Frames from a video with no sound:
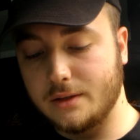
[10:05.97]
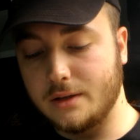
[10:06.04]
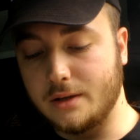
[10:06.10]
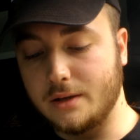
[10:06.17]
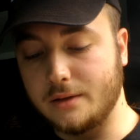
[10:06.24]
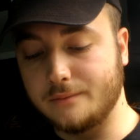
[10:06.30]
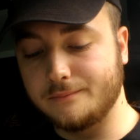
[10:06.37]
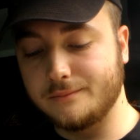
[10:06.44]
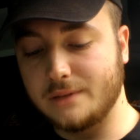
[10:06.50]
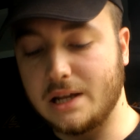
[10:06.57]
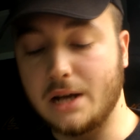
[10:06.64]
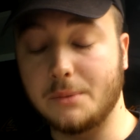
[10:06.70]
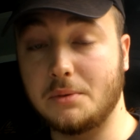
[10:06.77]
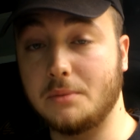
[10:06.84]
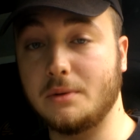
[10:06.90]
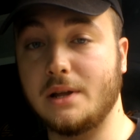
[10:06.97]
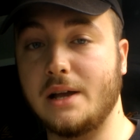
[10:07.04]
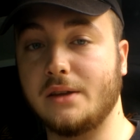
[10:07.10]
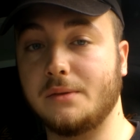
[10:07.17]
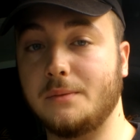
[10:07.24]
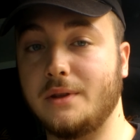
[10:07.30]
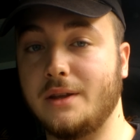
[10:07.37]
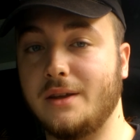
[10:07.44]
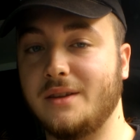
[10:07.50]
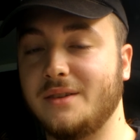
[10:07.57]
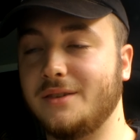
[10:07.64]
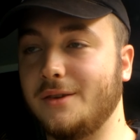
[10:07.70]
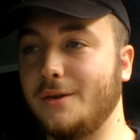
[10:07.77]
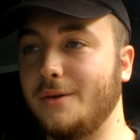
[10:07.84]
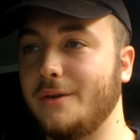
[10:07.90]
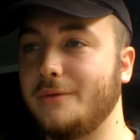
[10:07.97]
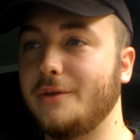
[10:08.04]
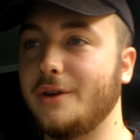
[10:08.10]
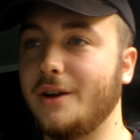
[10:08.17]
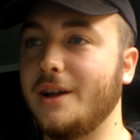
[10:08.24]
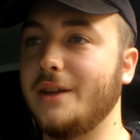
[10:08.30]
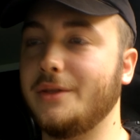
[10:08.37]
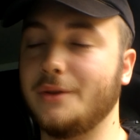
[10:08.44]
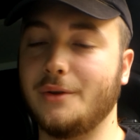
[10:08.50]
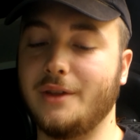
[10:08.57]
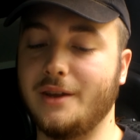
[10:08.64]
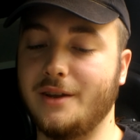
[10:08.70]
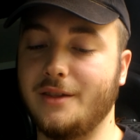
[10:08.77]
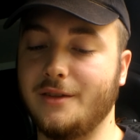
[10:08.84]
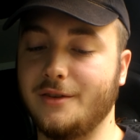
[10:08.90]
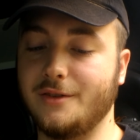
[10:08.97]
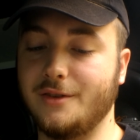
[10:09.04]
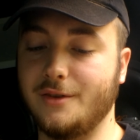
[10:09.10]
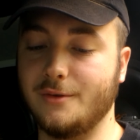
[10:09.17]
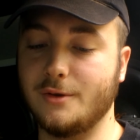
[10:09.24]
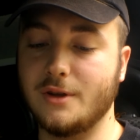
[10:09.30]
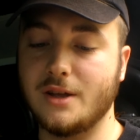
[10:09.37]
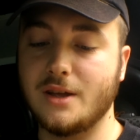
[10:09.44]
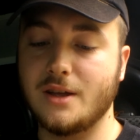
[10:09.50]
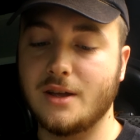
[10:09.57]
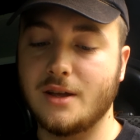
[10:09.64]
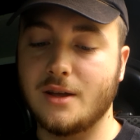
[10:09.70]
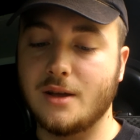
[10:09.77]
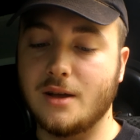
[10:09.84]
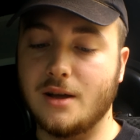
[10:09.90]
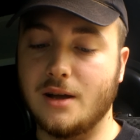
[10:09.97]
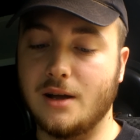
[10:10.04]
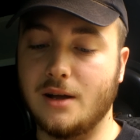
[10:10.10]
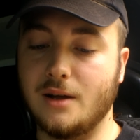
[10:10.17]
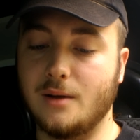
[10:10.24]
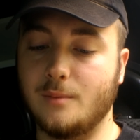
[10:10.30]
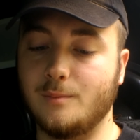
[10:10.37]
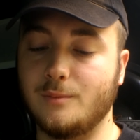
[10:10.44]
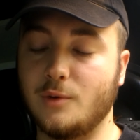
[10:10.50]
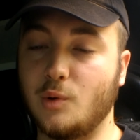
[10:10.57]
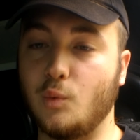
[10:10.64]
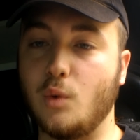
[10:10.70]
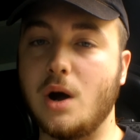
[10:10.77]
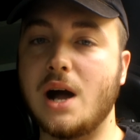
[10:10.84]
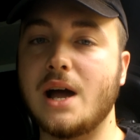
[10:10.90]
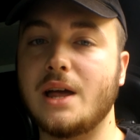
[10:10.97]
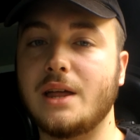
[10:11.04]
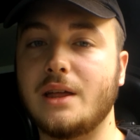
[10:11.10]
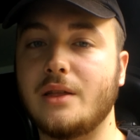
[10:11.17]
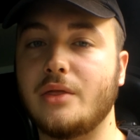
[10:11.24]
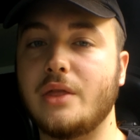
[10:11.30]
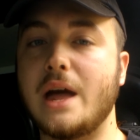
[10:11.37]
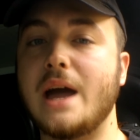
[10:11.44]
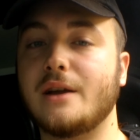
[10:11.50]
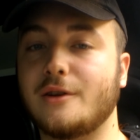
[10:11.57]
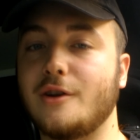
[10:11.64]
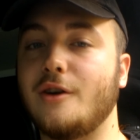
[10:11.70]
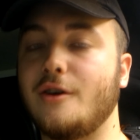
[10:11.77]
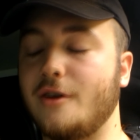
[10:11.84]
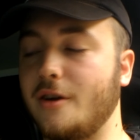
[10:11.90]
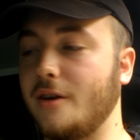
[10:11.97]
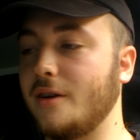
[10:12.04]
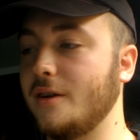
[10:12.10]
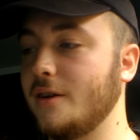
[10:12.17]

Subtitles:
A lot of people ask me that, so figured I'd throw that in there too. Why that car?